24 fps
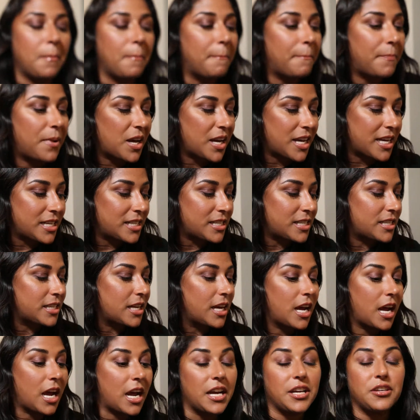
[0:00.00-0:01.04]
But
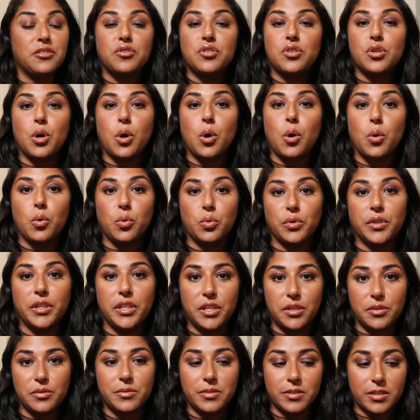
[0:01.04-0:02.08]
I used to only
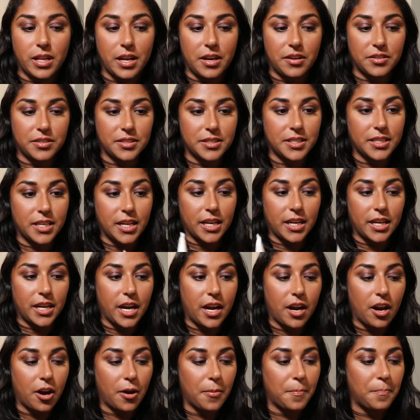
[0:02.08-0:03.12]
use Clarins
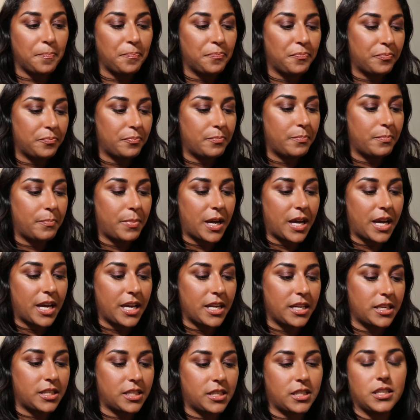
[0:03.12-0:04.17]
skincare,
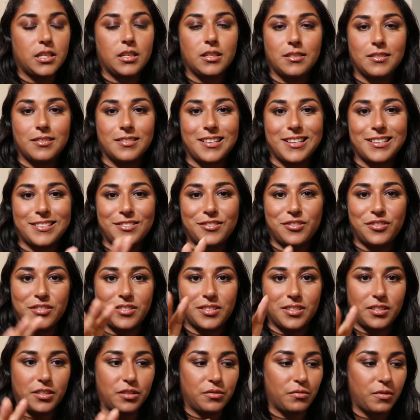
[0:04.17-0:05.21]
but that's
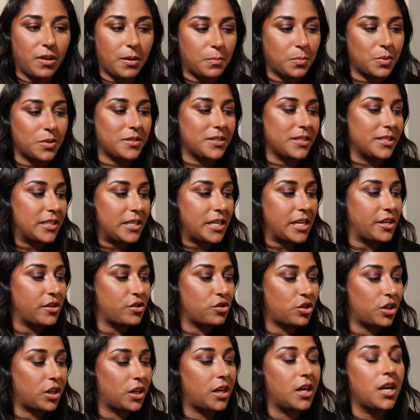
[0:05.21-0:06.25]
just a little
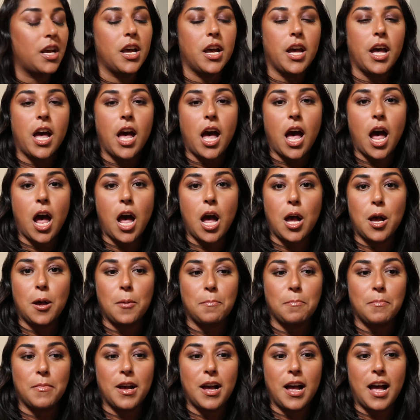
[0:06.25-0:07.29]
representation.
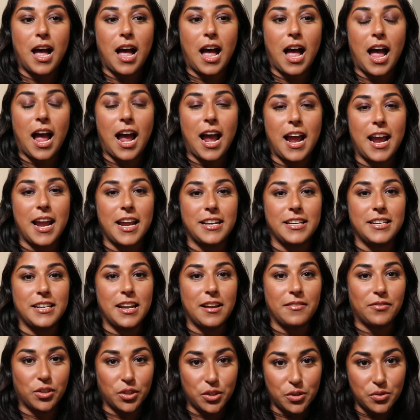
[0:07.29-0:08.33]
I
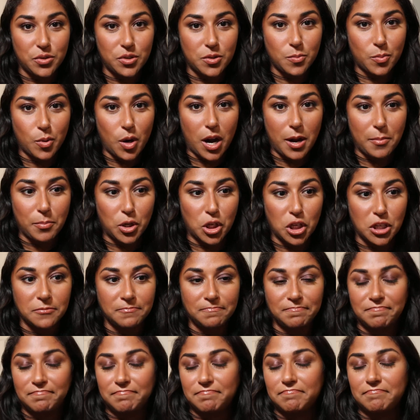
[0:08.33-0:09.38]
never used
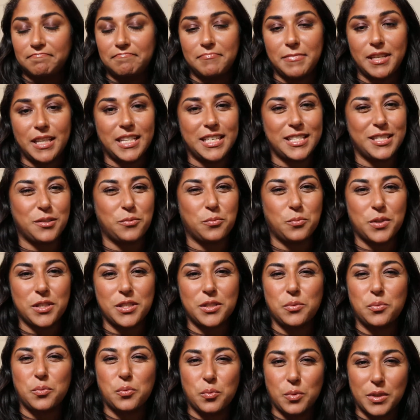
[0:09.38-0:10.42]
primer because it
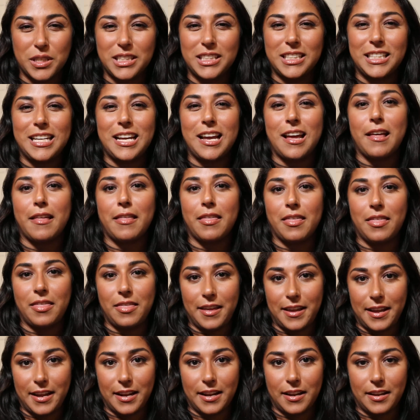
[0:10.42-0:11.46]
wasn't really a
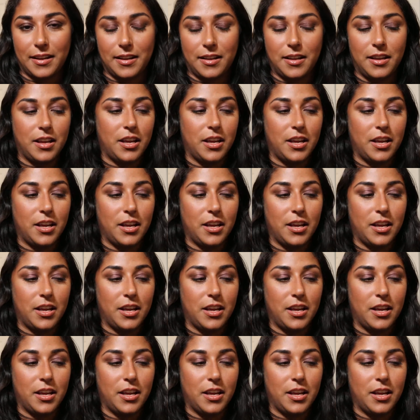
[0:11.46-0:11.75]
thing.